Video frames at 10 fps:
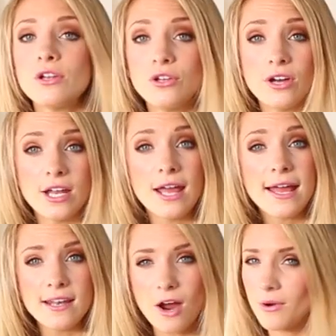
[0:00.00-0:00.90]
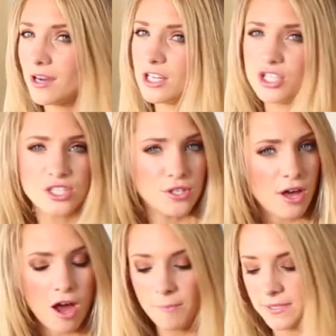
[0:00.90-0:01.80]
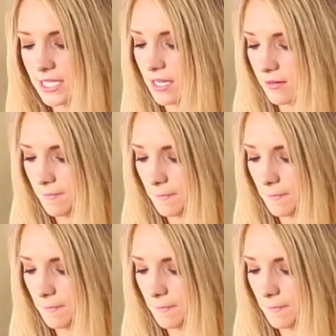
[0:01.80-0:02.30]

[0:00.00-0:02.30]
Good. Now we're going to just do the opposite.